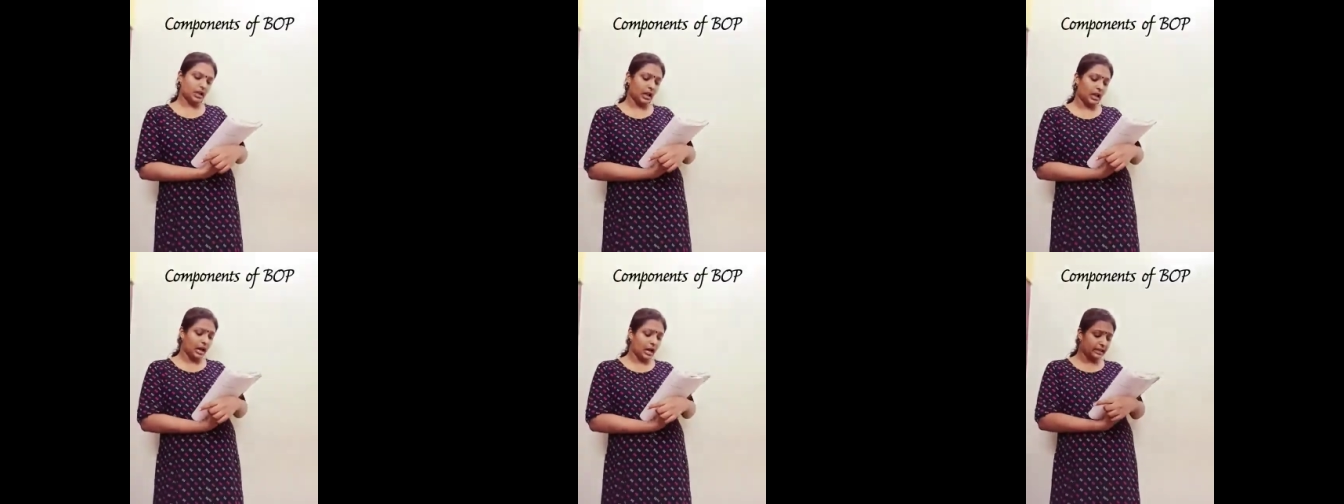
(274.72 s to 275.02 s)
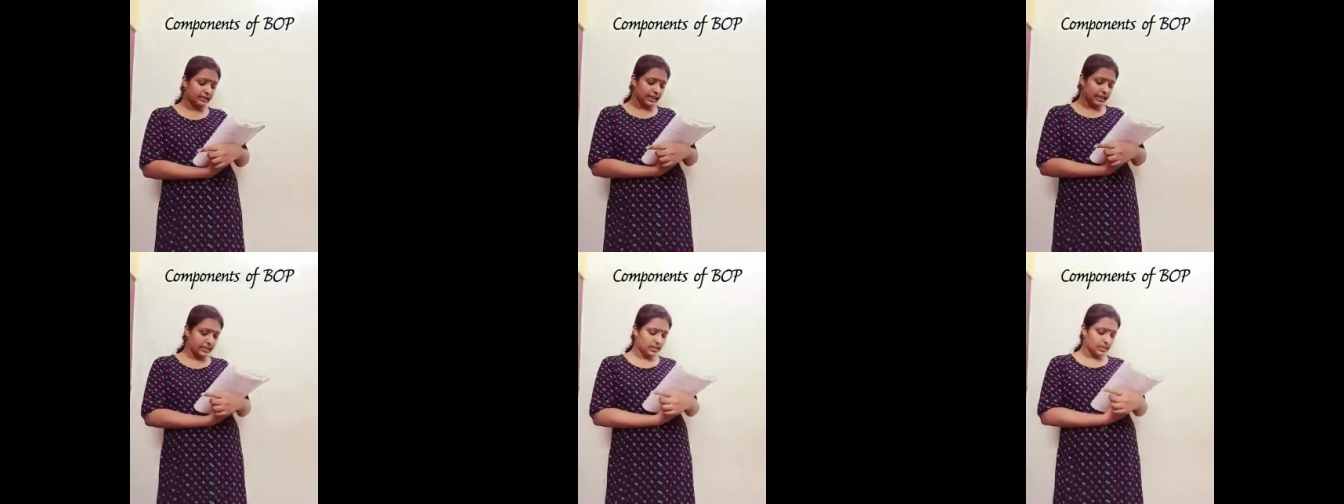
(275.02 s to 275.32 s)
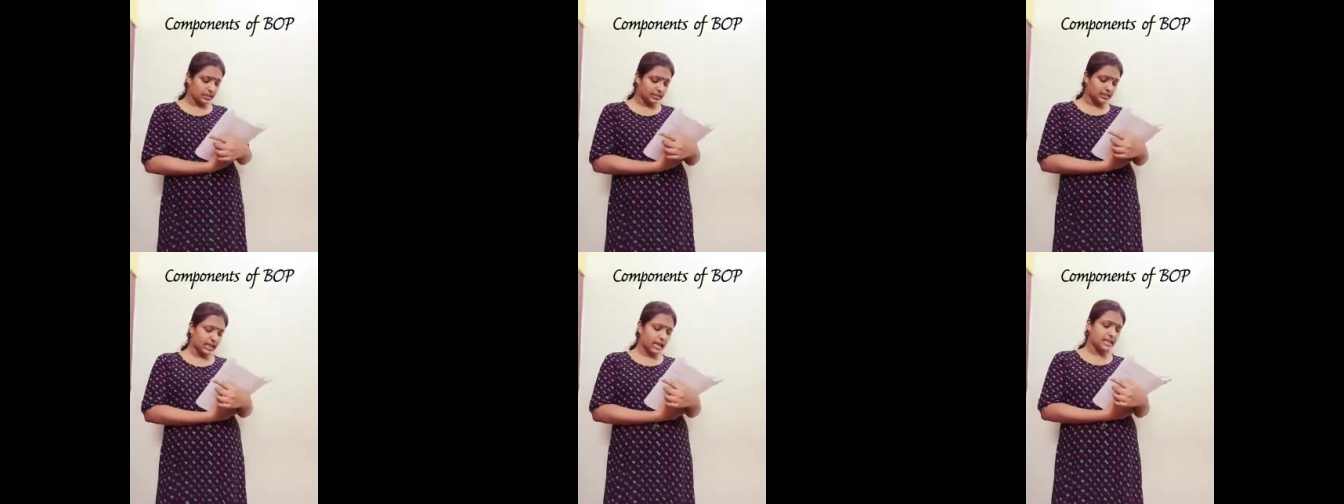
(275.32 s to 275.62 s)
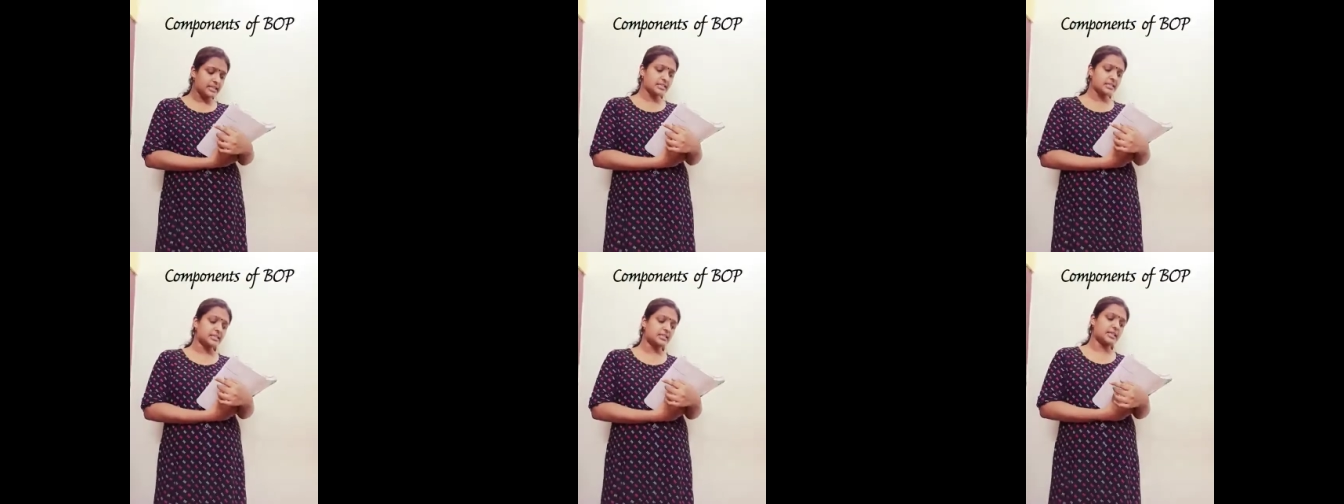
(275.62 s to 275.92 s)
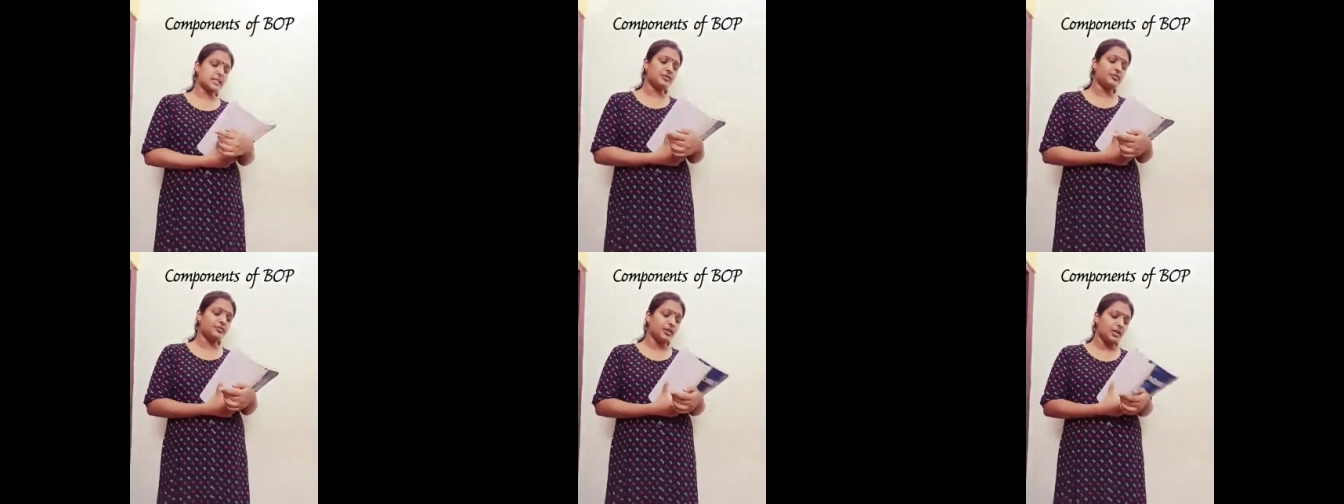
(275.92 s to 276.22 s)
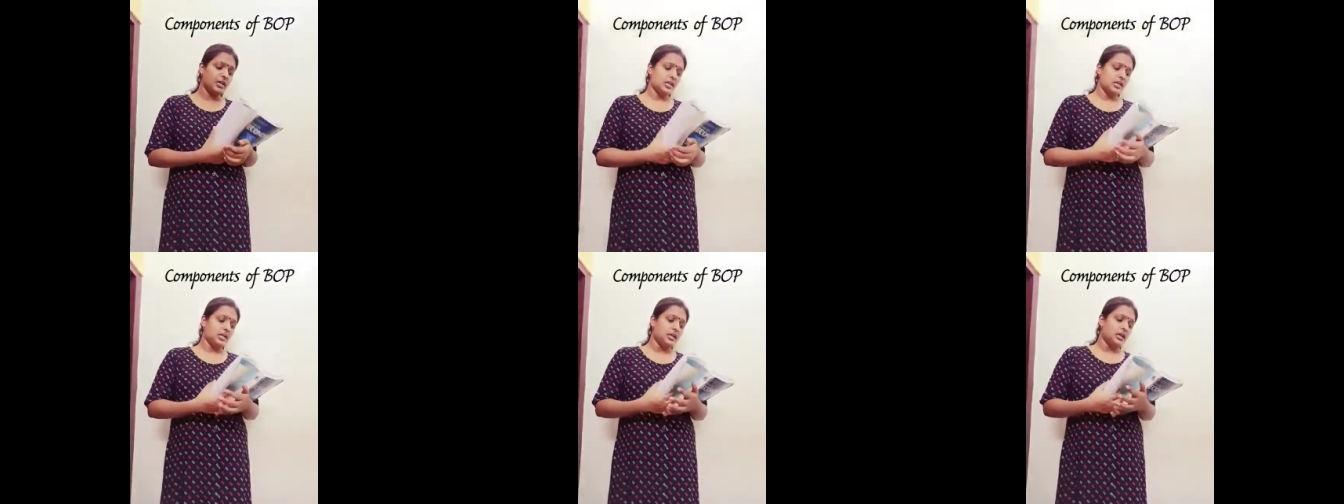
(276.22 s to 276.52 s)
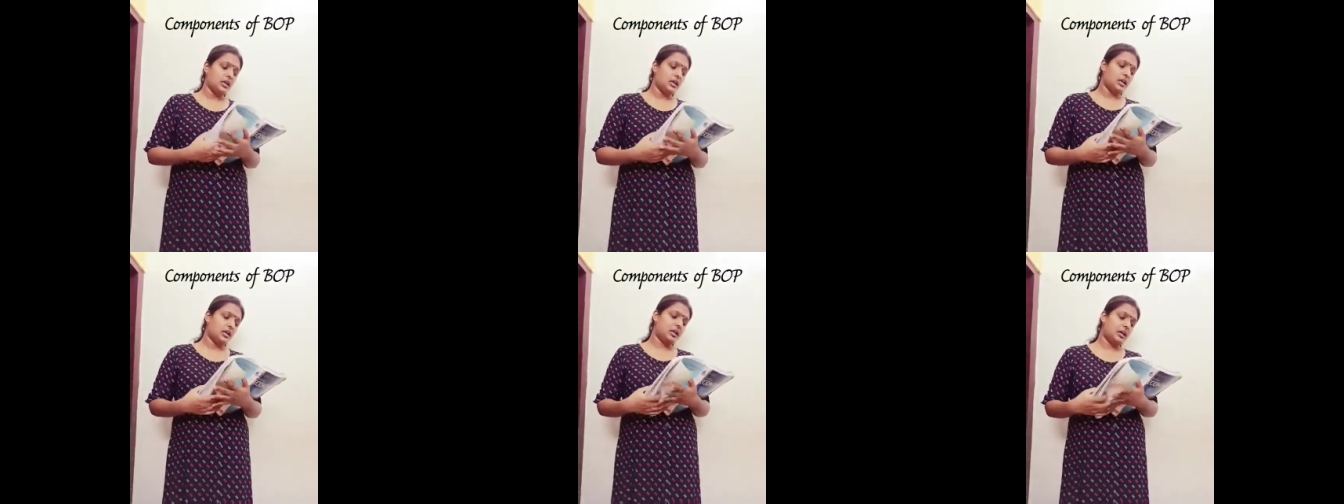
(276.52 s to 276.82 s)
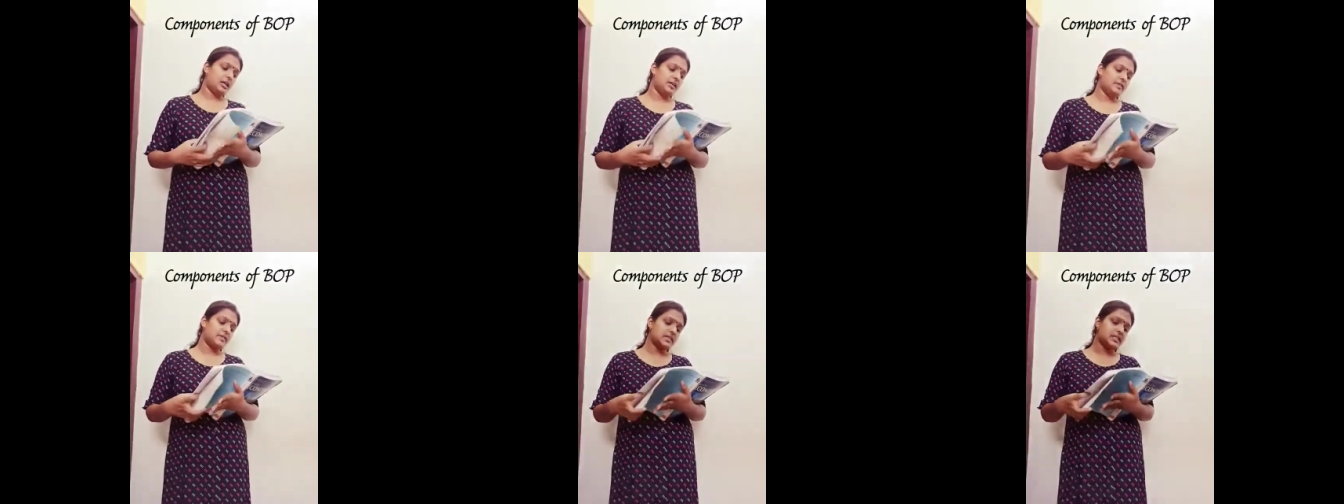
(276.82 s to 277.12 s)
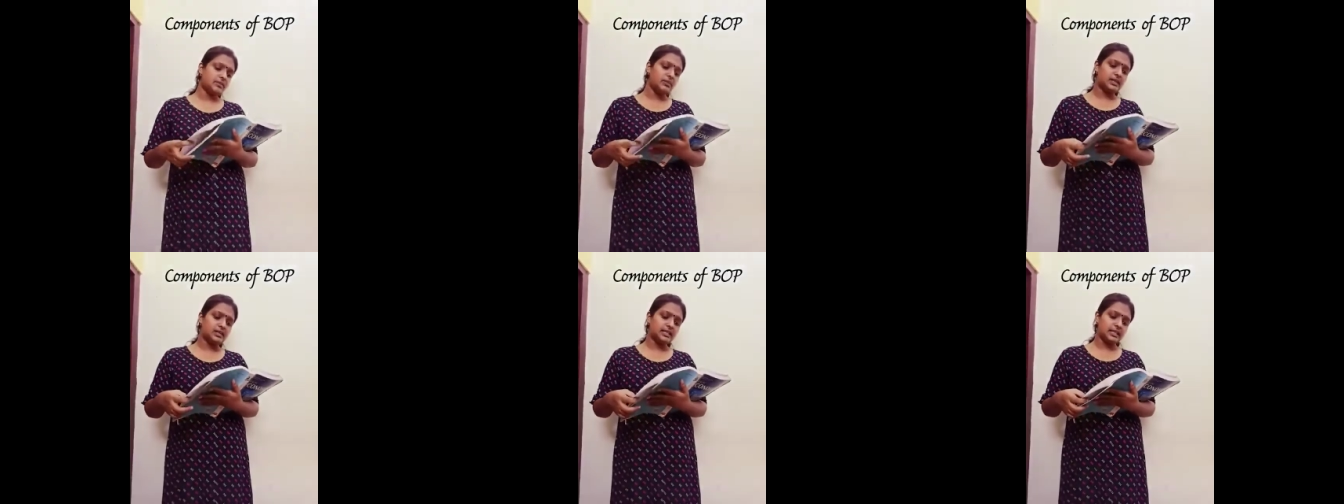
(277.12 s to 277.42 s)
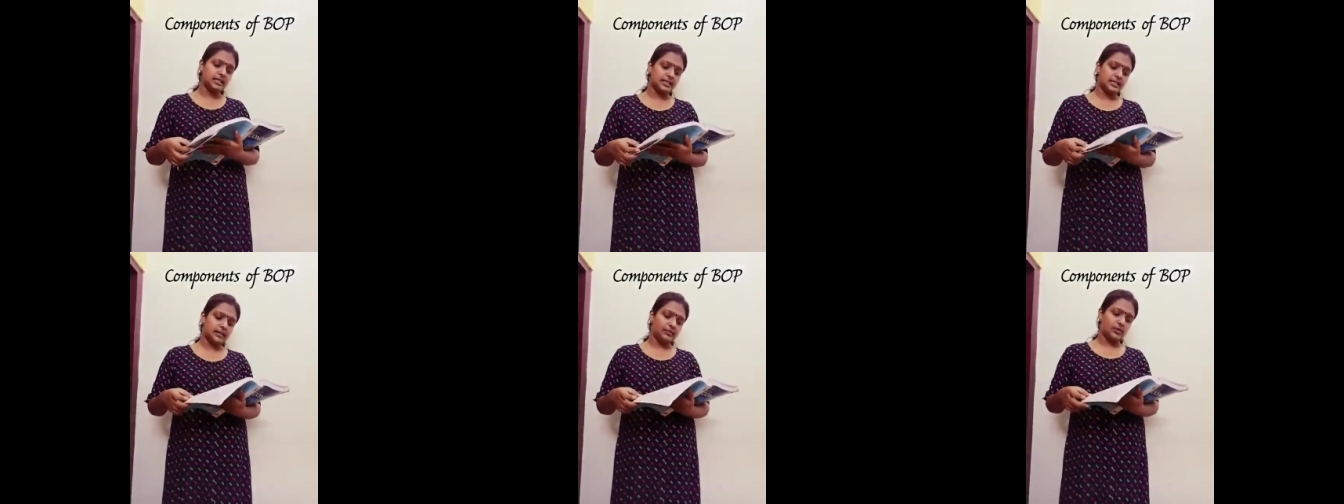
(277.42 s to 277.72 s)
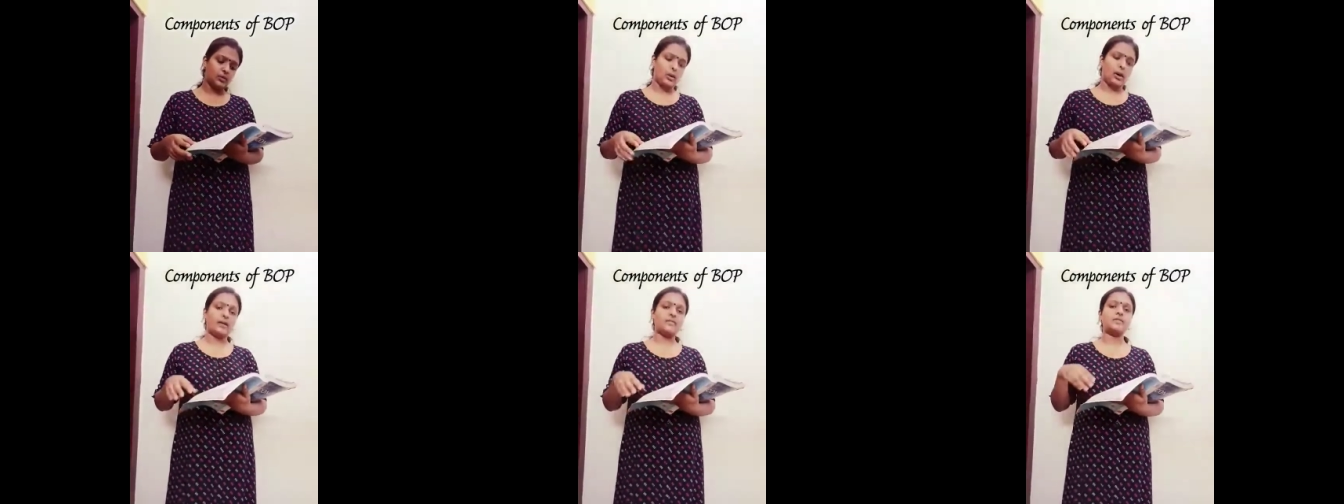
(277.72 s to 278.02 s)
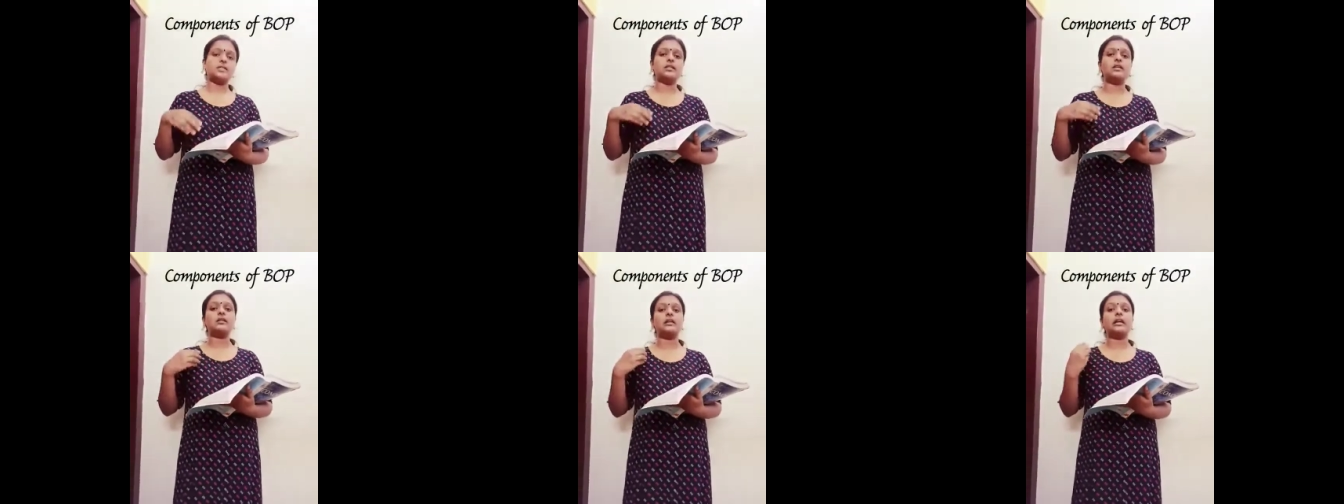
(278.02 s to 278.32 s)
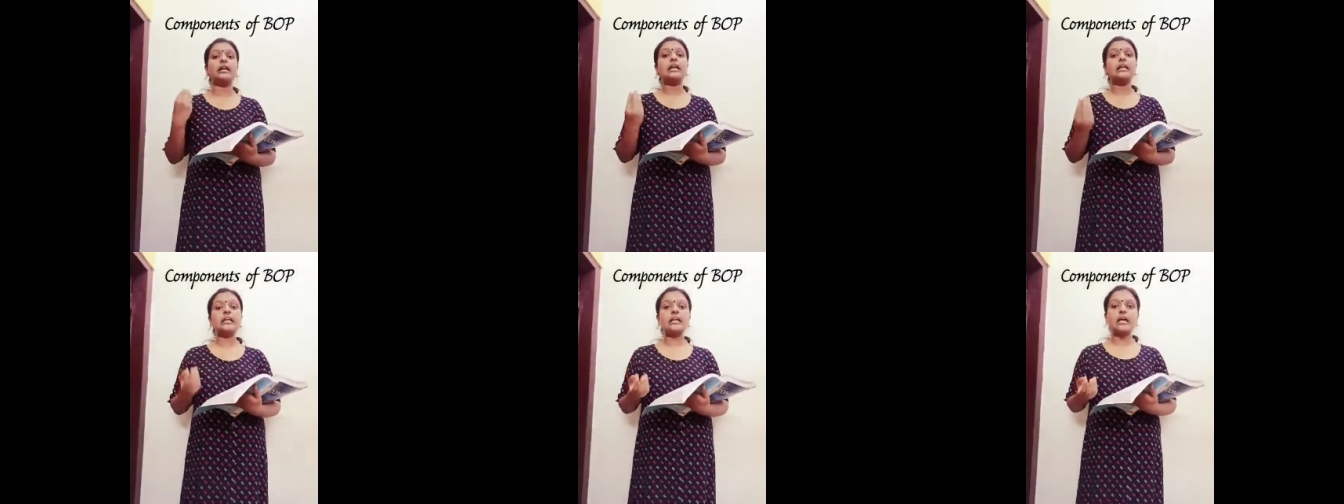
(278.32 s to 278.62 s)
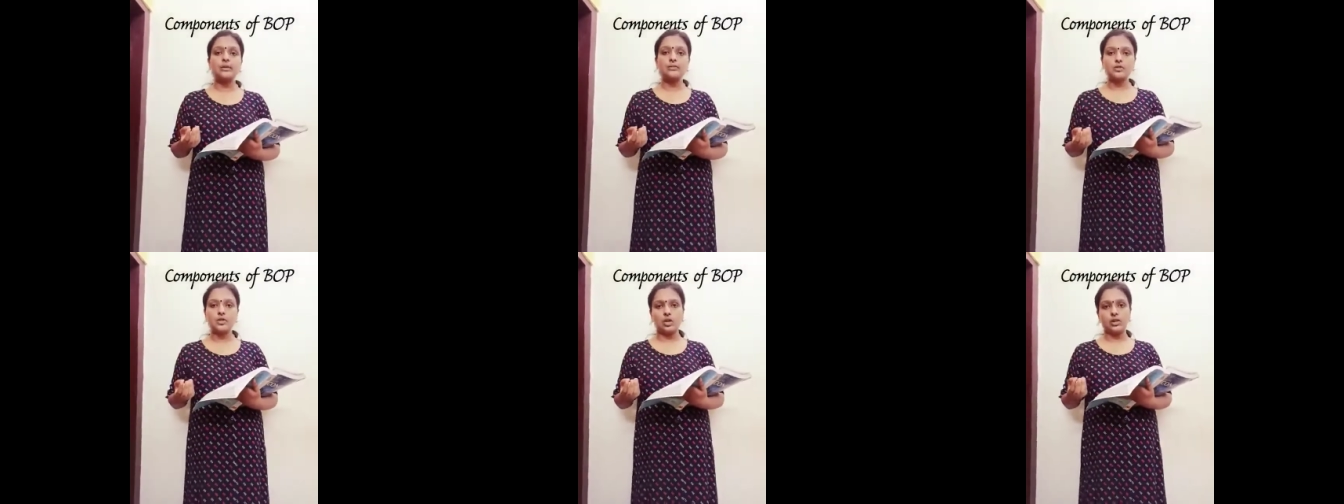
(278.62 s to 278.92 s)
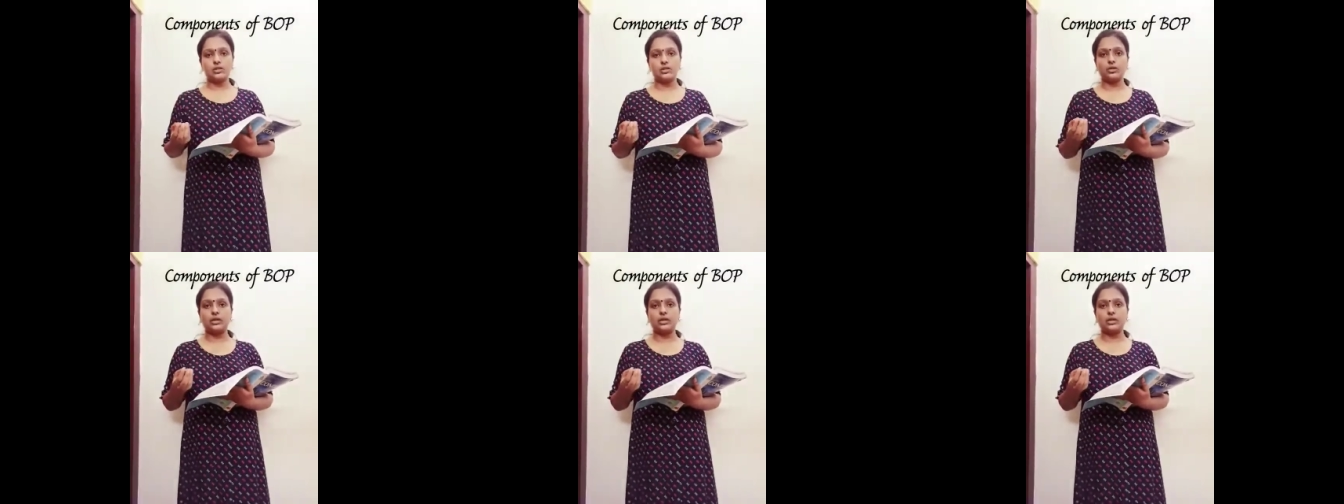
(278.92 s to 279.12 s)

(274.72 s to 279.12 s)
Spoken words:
then in that itself, invisibles itself, you have certain incomes also.